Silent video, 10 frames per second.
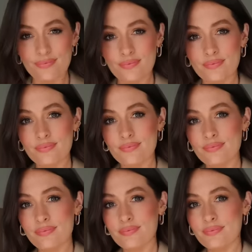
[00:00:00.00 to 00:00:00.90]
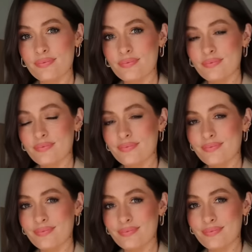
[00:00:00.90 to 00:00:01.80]

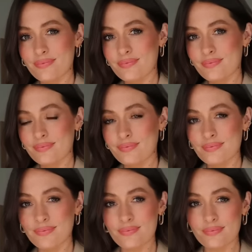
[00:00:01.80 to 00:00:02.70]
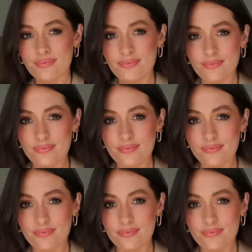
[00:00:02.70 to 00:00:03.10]
This person isn't speaking.